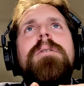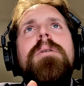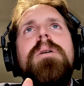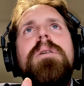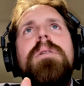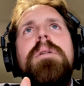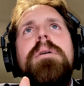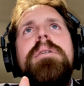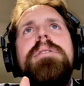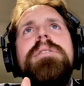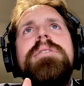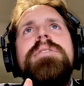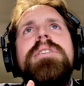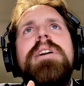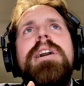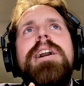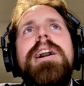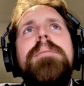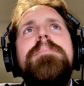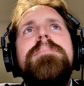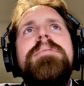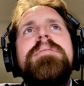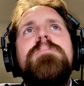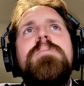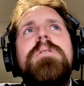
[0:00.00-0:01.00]
a lot of the
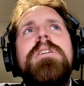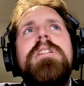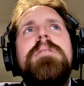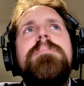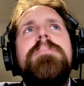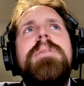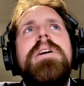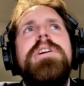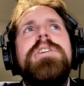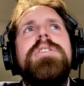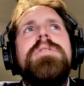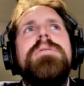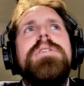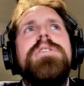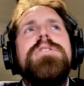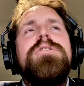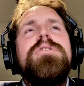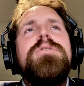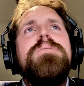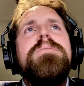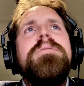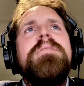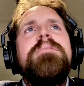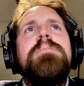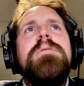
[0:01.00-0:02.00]
times, one of the major
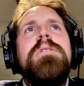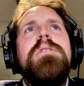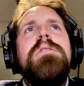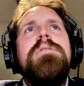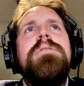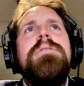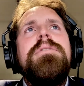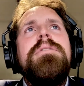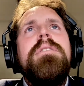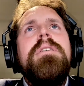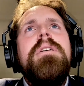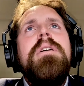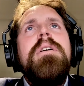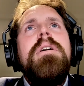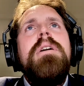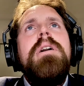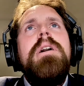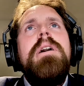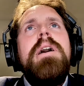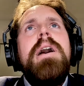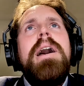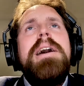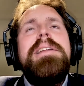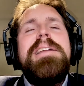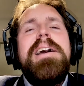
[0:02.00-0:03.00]
issues with
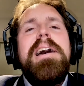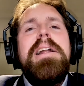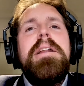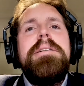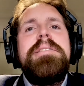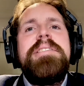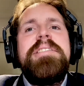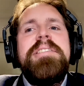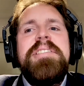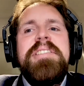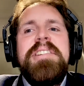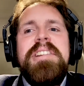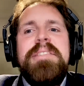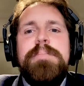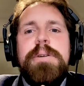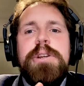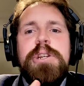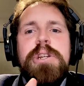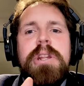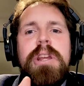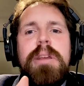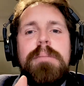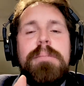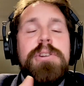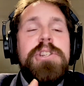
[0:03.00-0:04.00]
analysis,
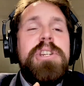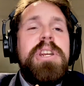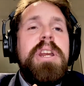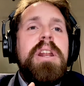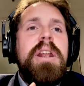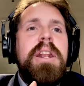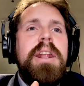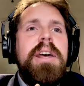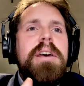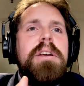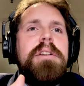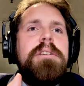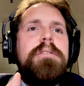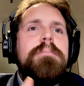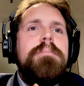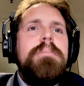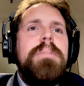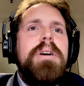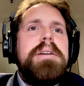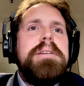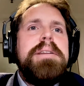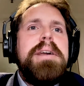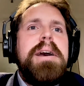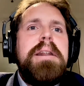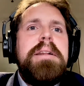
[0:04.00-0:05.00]
especially machine-led
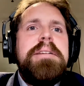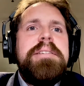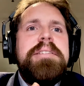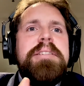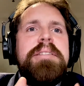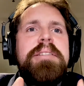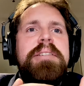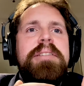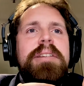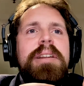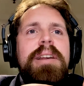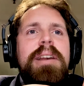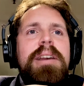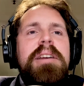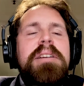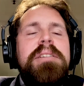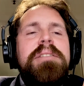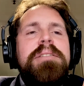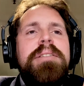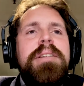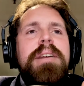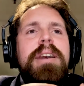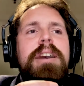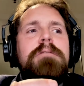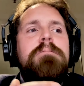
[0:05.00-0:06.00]
analysis,
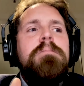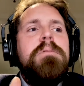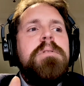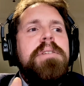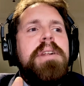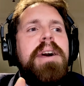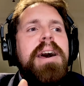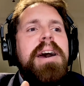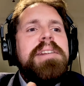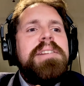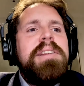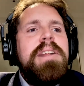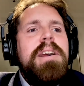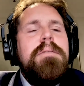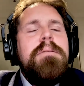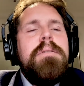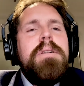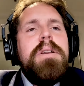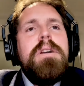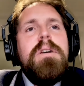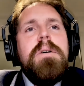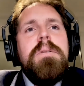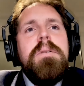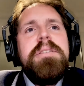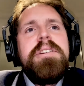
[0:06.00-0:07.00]
is it relies
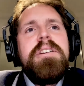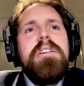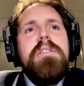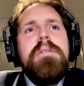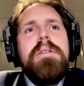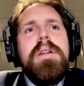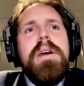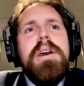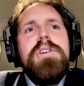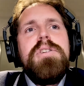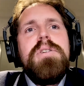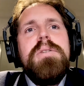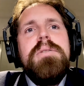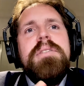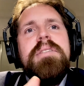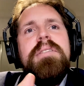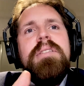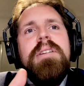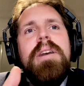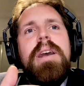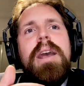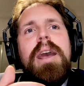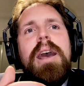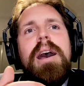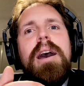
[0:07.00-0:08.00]
heavily on those correlations.
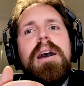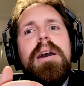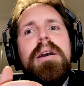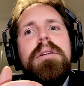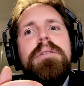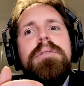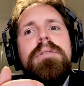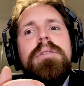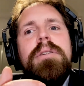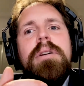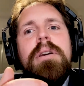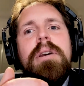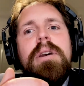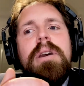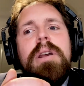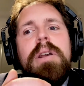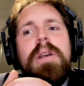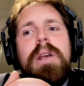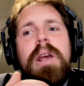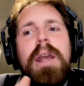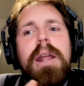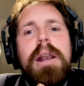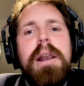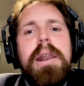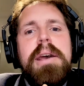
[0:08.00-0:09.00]
And
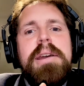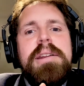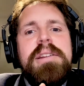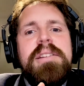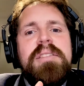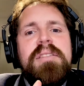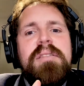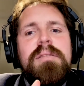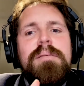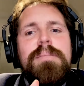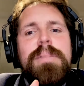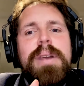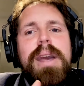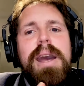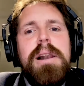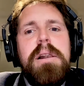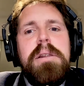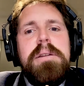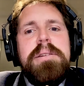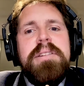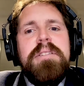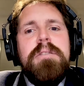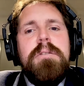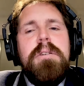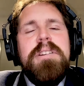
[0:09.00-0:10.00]
unless the
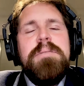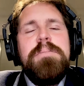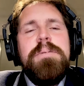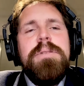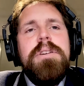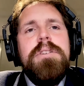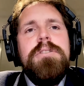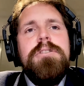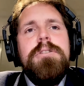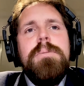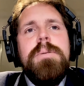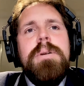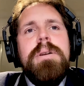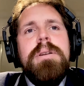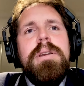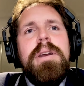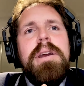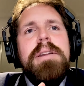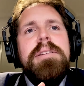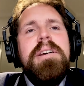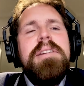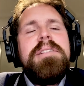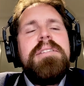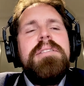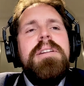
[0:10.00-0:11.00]
analyst knows what they're doing, it
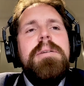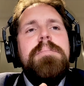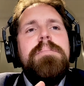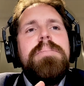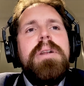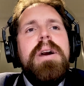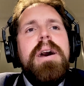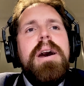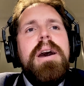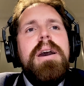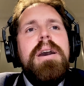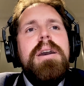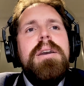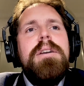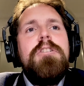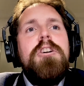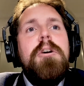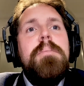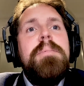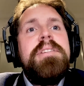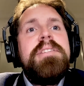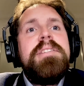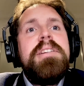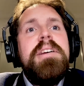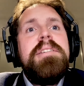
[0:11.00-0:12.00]
doesn't imply
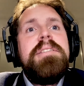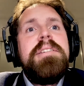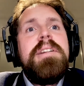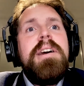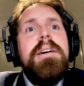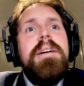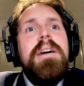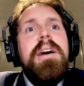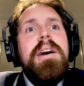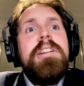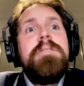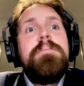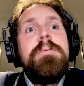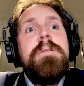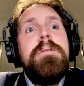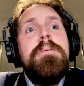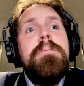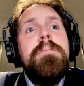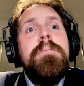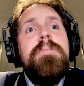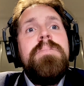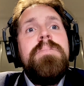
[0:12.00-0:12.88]
common sense as well.